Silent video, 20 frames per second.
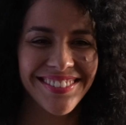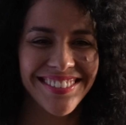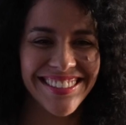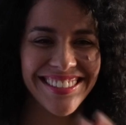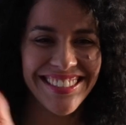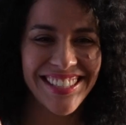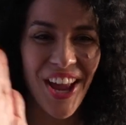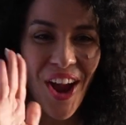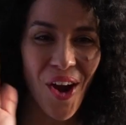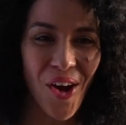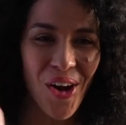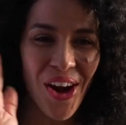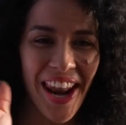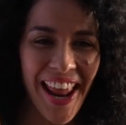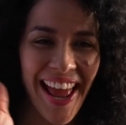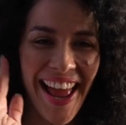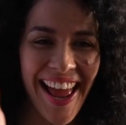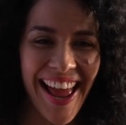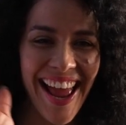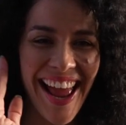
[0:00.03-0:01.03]
Welcome
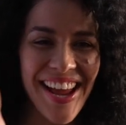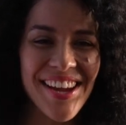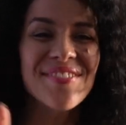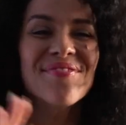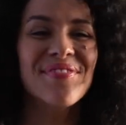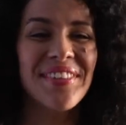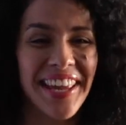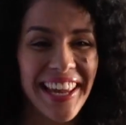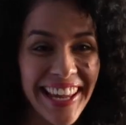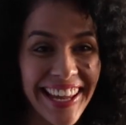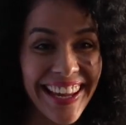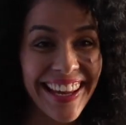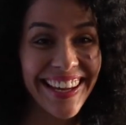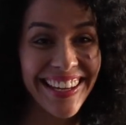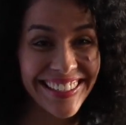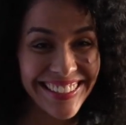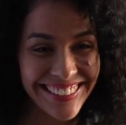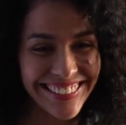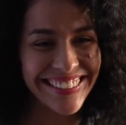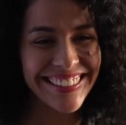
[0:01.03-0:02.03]
to Financial
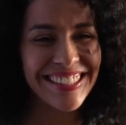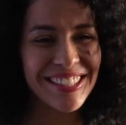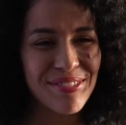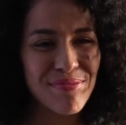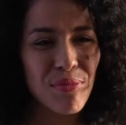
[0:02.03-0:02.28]
Future,